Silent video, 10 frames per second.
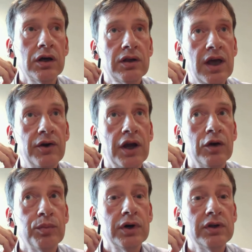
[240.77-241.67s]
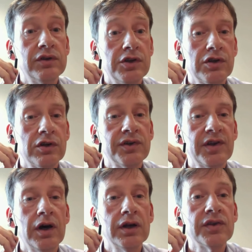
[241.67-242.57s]
carried out by Digital
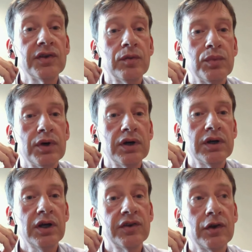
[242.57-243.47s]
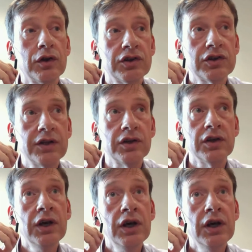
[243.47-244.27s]
Science and by King's College London,